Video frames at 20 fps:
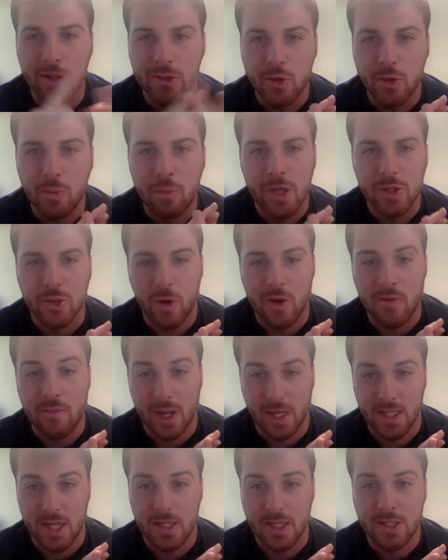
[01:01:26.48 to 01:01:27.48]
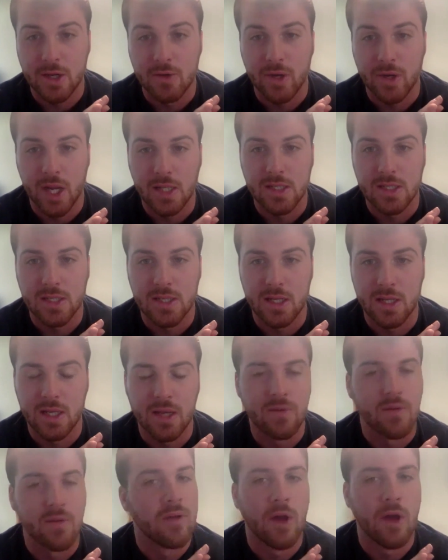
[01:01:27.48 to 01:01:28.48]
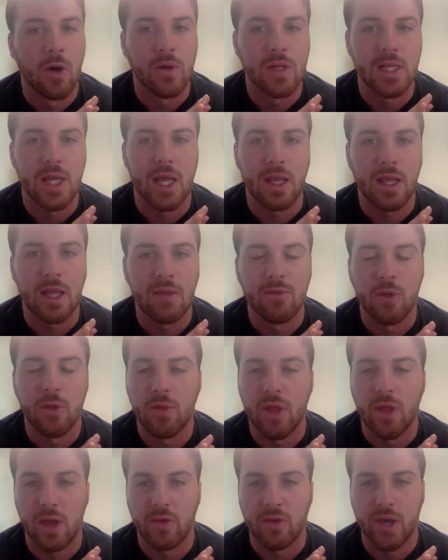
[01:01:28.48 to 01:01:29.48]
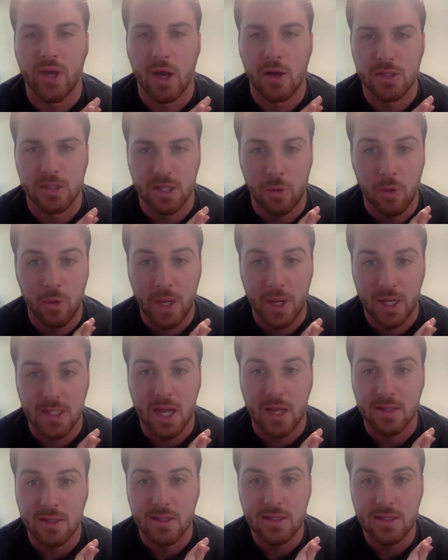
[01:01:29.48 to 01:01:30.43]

Luke Musgrave make sense here for Kansas City, even though they have Kelsey, it would make sense.